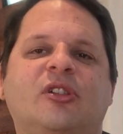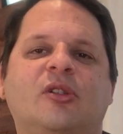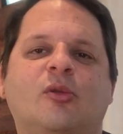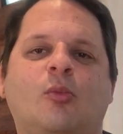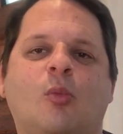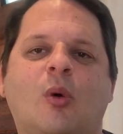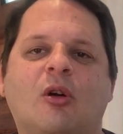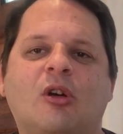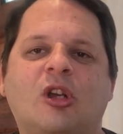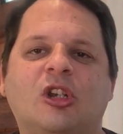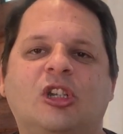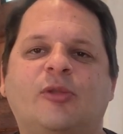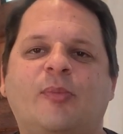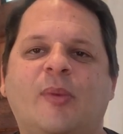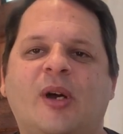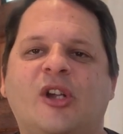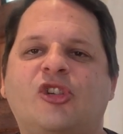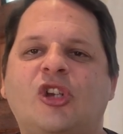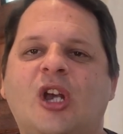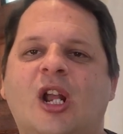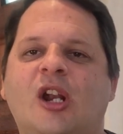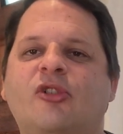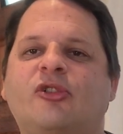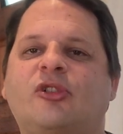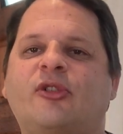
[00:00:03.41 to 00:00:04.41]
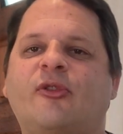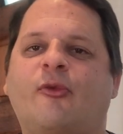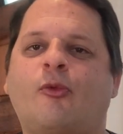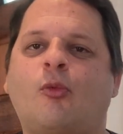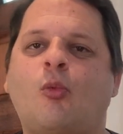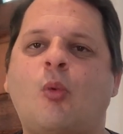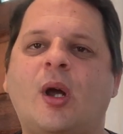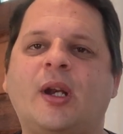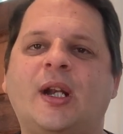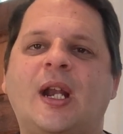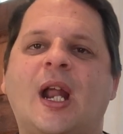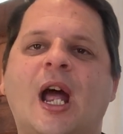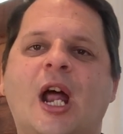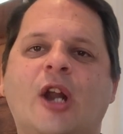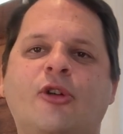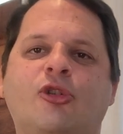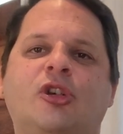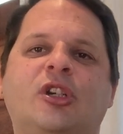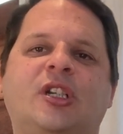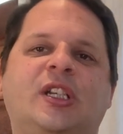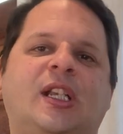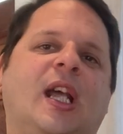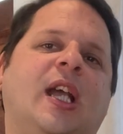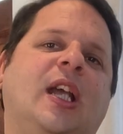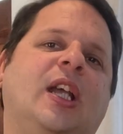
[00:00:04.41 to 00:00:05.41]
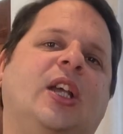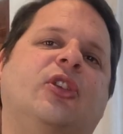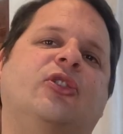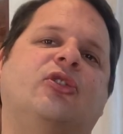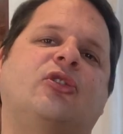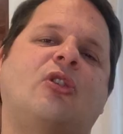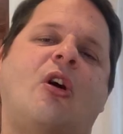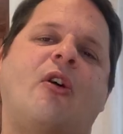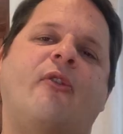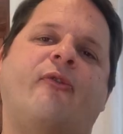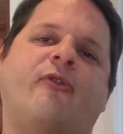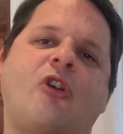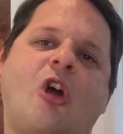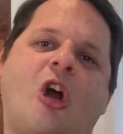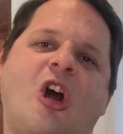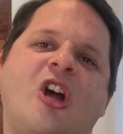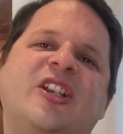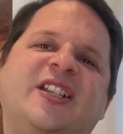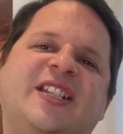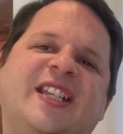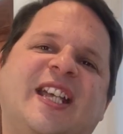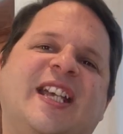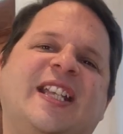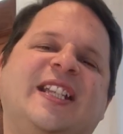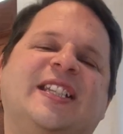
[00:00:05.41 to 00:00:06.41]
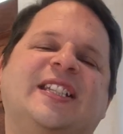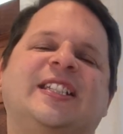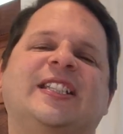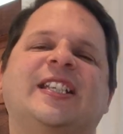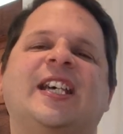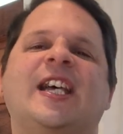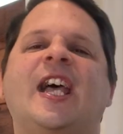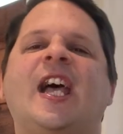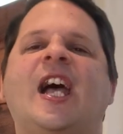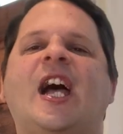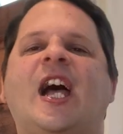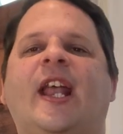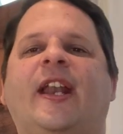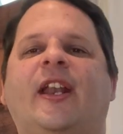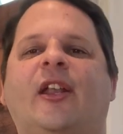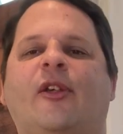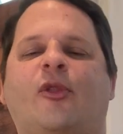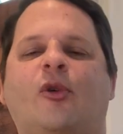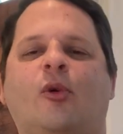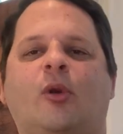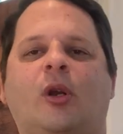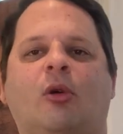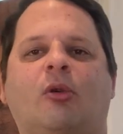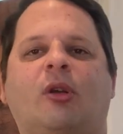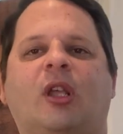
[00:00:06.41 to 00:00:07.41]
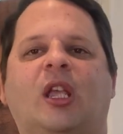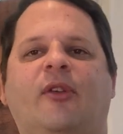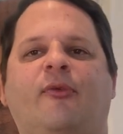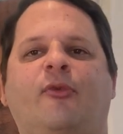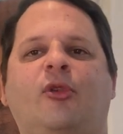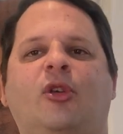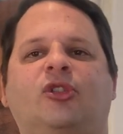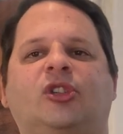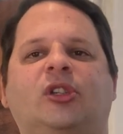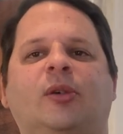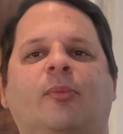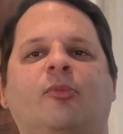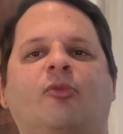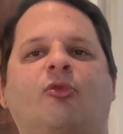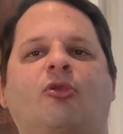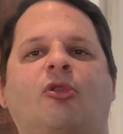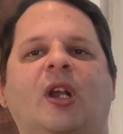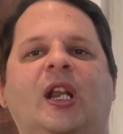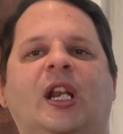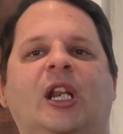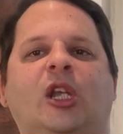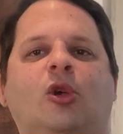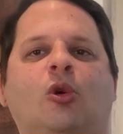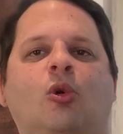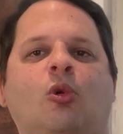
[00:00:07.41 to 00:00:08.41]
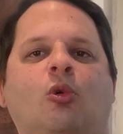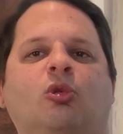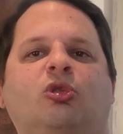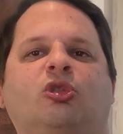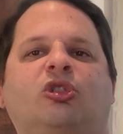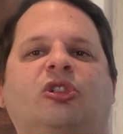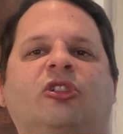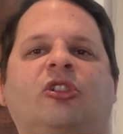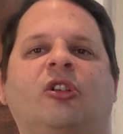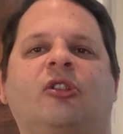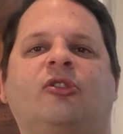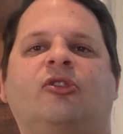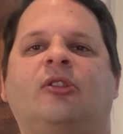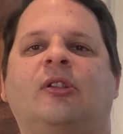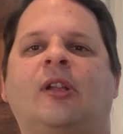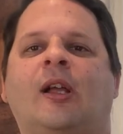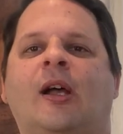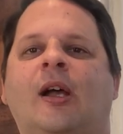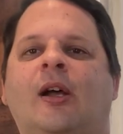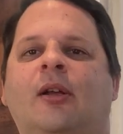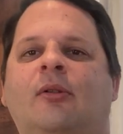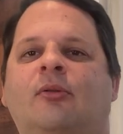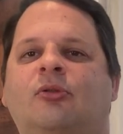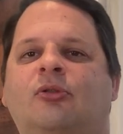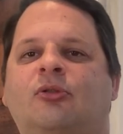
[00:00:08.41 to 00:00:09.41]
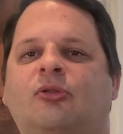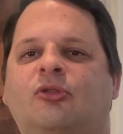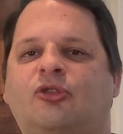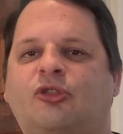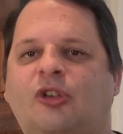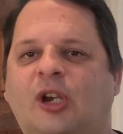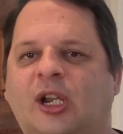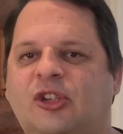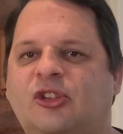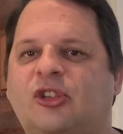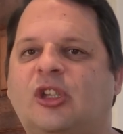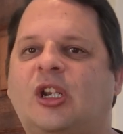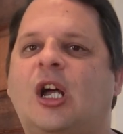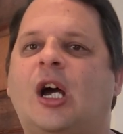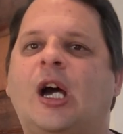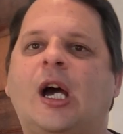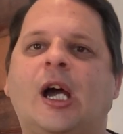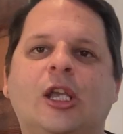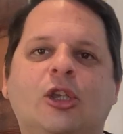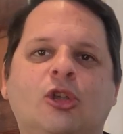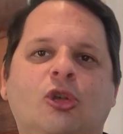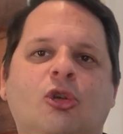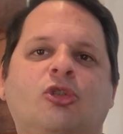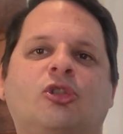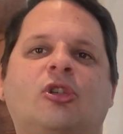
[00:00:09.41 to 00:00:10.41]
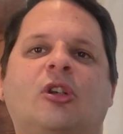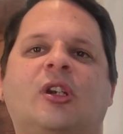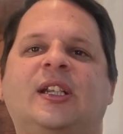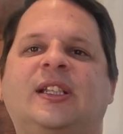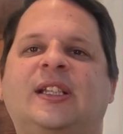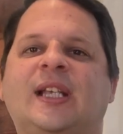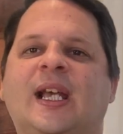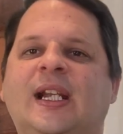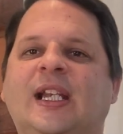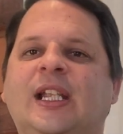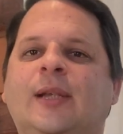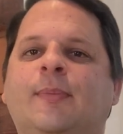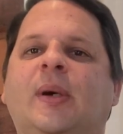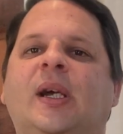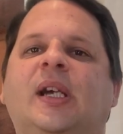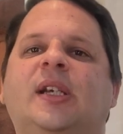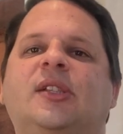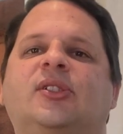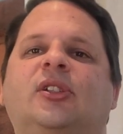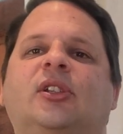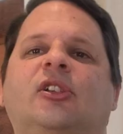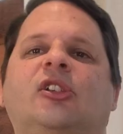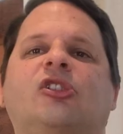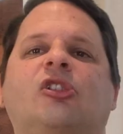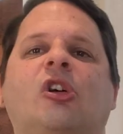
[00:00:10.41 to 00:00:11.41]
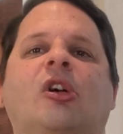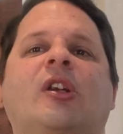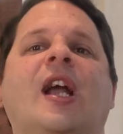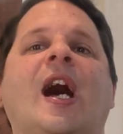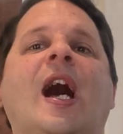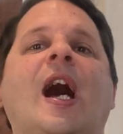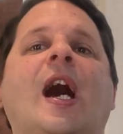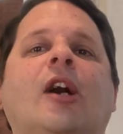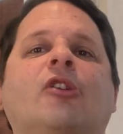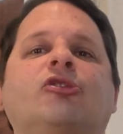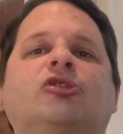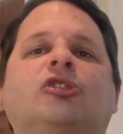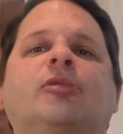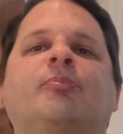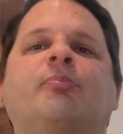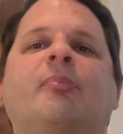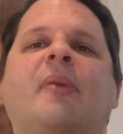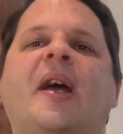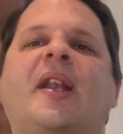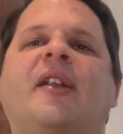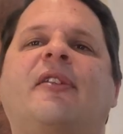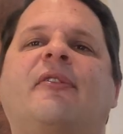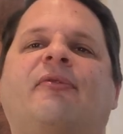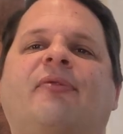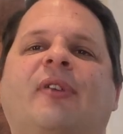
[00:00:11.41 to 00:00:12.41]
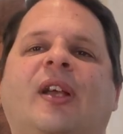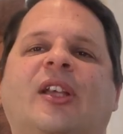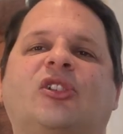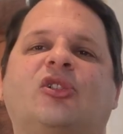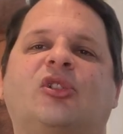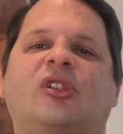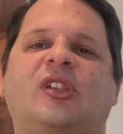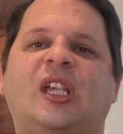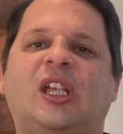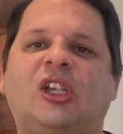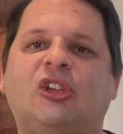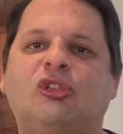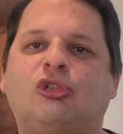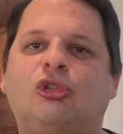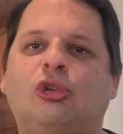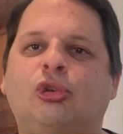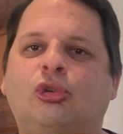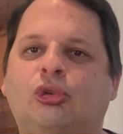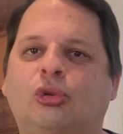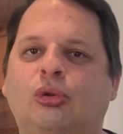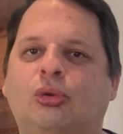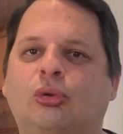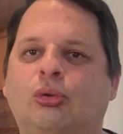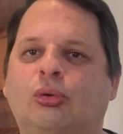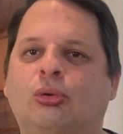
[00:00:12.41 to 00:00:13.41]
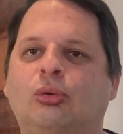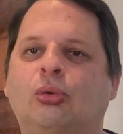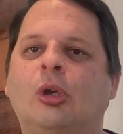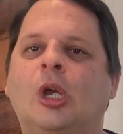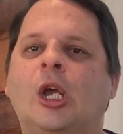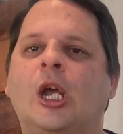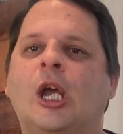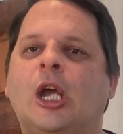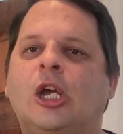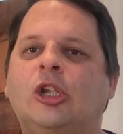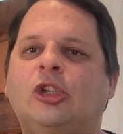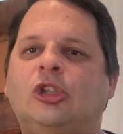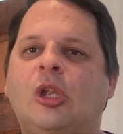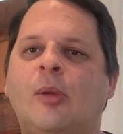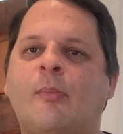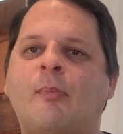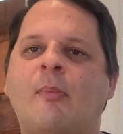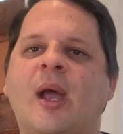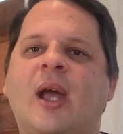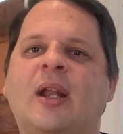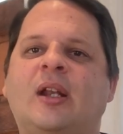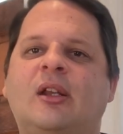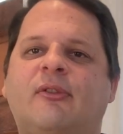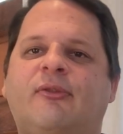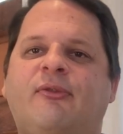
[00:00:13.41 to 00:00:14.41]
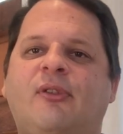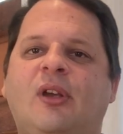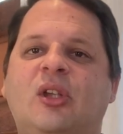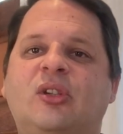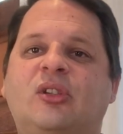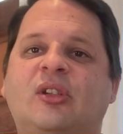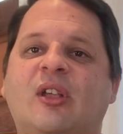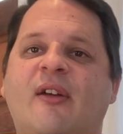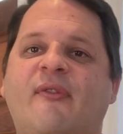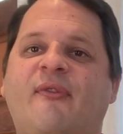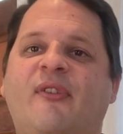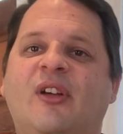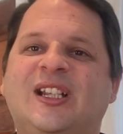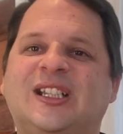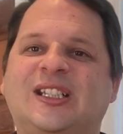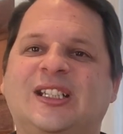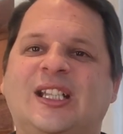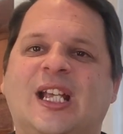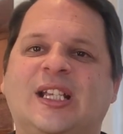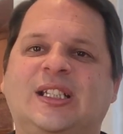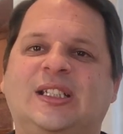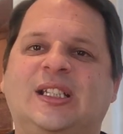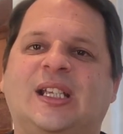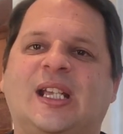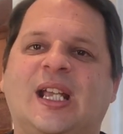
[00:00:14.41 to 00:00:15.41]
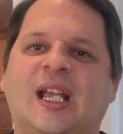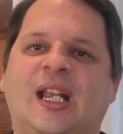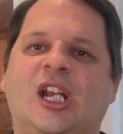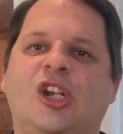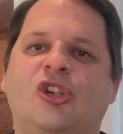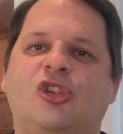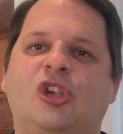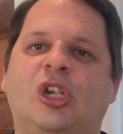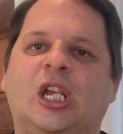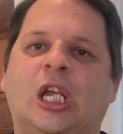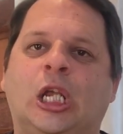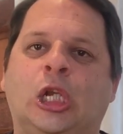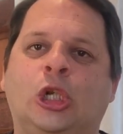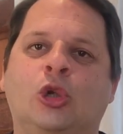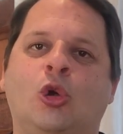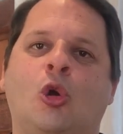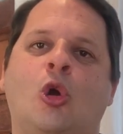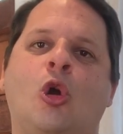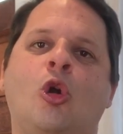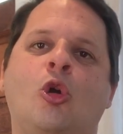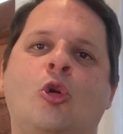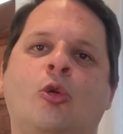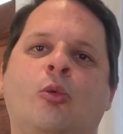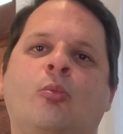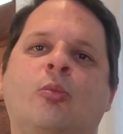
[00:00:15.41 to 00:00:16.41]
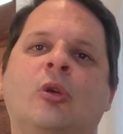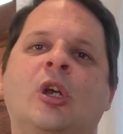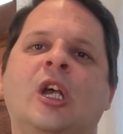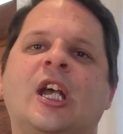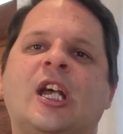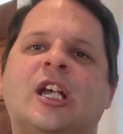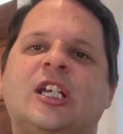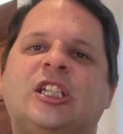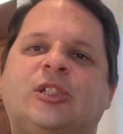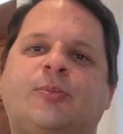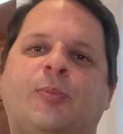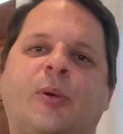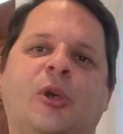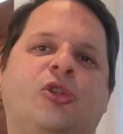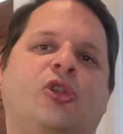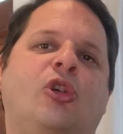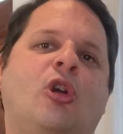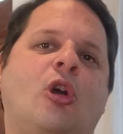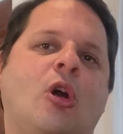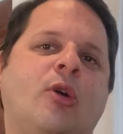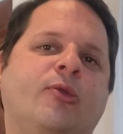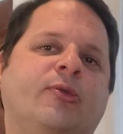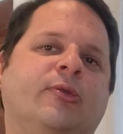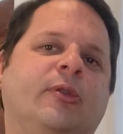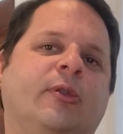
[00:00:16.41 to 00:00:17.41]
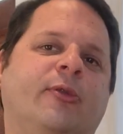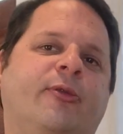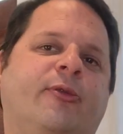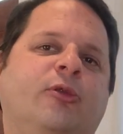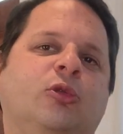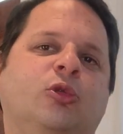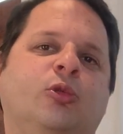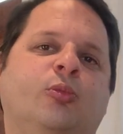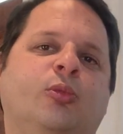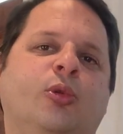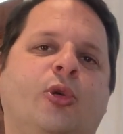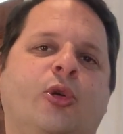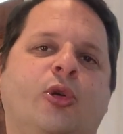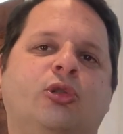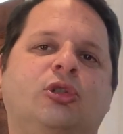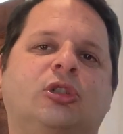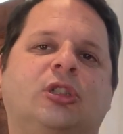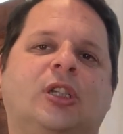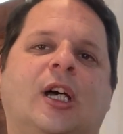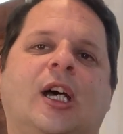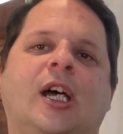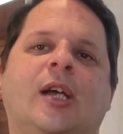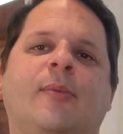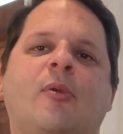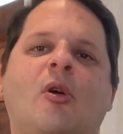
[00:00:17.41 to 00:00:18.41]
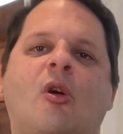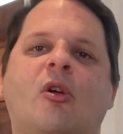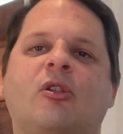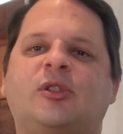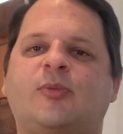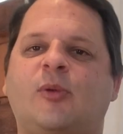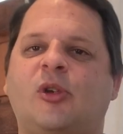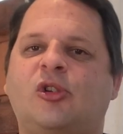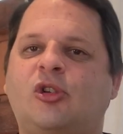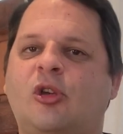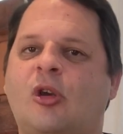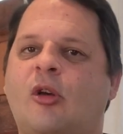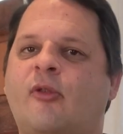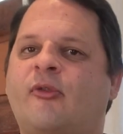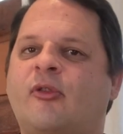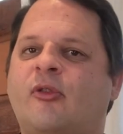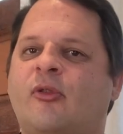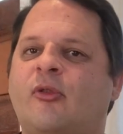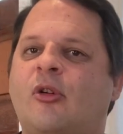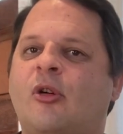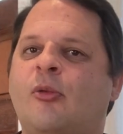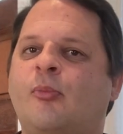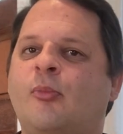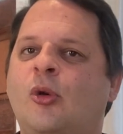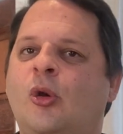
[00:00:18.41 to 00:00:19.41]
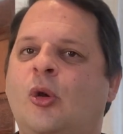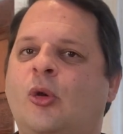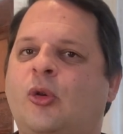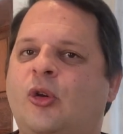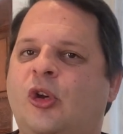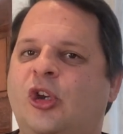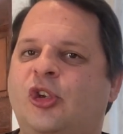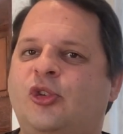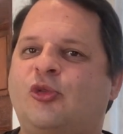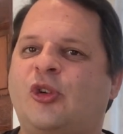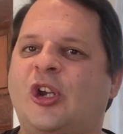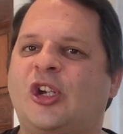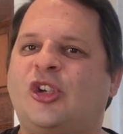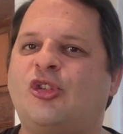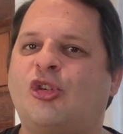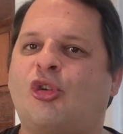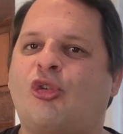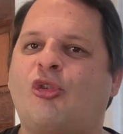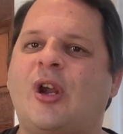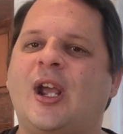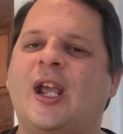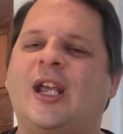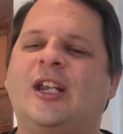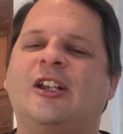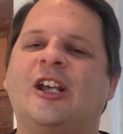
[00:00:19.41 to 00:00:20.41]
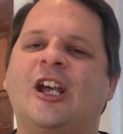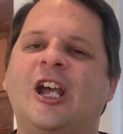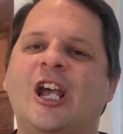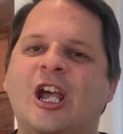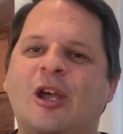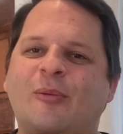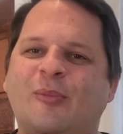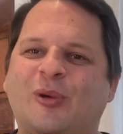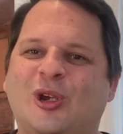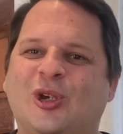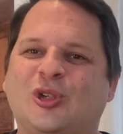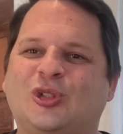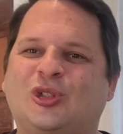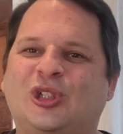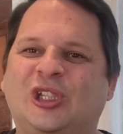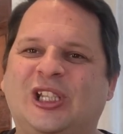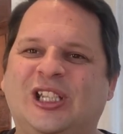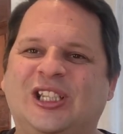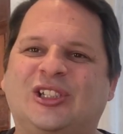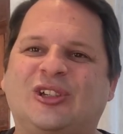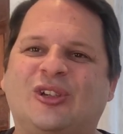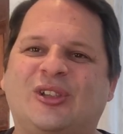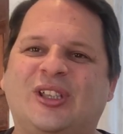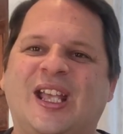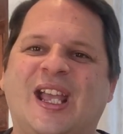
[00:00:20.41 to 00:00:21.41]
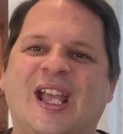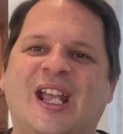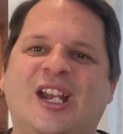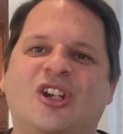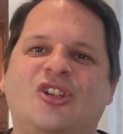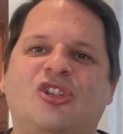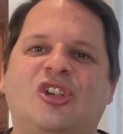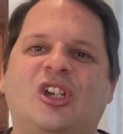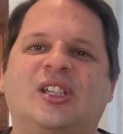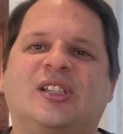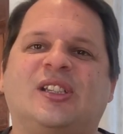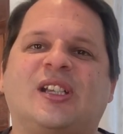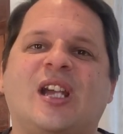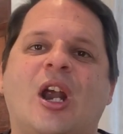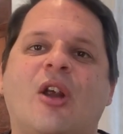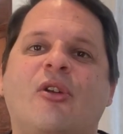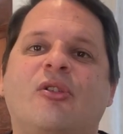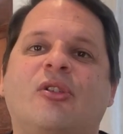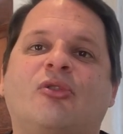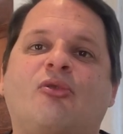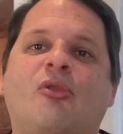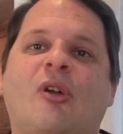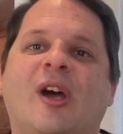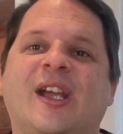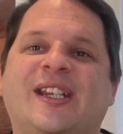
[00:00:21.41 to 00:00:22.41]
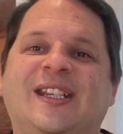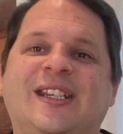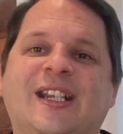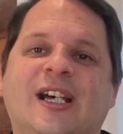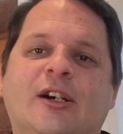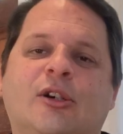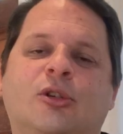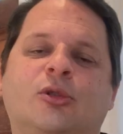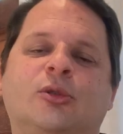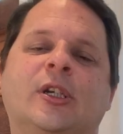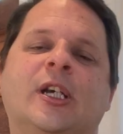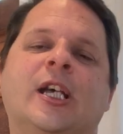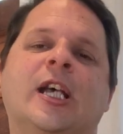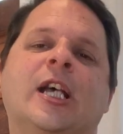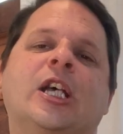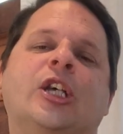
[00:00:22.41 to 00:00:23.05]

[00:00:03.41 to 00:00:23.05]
Welcome to my challenge of 100 days of content, and I thought I'll give you some really cool tricks that I use on a daily basis on how to manifest, things to do to manifest fantastic energy in your home, especially over a full moon time, especially over a Mercury in retrograde, because these are the energies current right now.